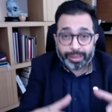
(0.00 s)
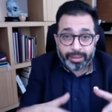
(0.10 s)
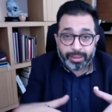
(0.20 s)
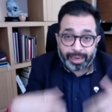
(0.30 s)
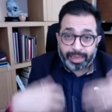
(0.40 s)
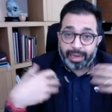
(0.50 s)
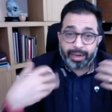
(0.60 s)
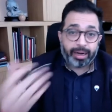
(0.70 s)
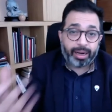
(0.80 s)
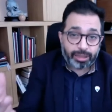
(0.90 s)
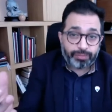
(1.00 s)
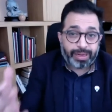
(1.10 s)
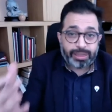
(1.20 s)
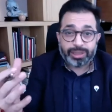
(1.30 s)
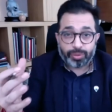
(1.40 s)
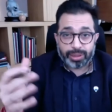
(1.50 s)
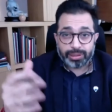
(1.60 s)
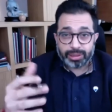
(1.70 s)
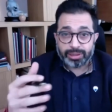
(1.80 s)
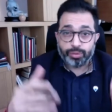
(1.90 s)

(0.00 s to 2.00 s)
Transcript: Like I run a large franchise organization.